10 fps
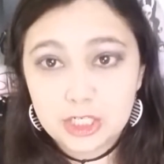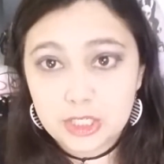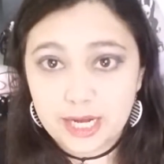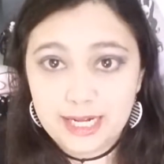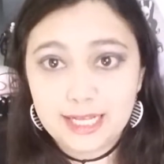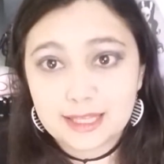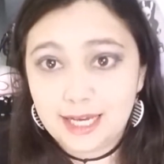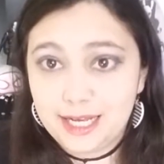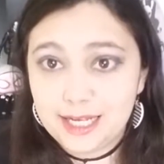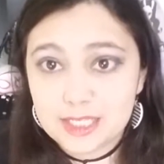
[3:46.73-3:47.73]
try to get the
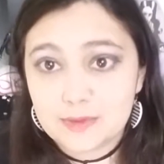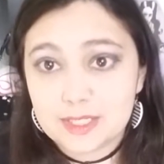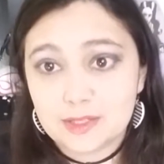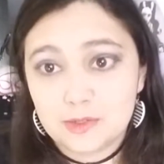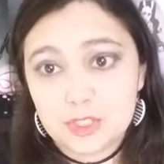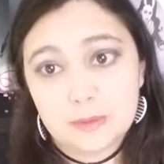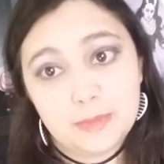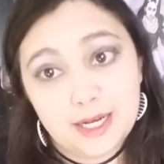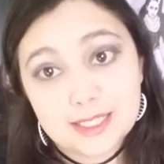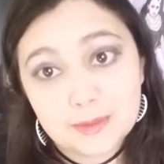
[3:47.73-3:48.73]
highest resolution
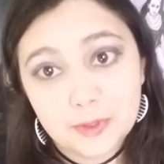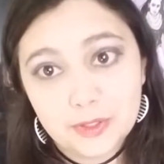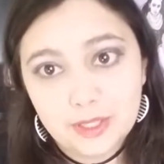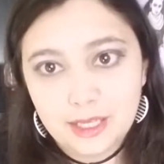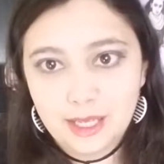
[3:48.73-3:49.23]
possible.